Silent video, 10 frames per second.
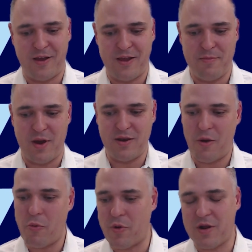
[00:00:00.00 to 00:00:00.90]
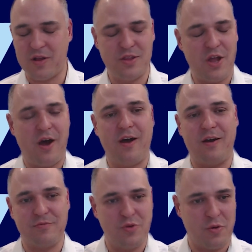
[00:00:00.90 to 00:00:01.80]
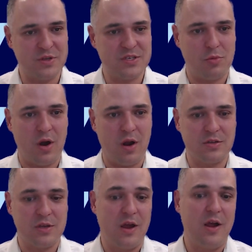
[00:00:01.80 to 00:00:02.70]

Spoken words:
in my network, not going somewhere else.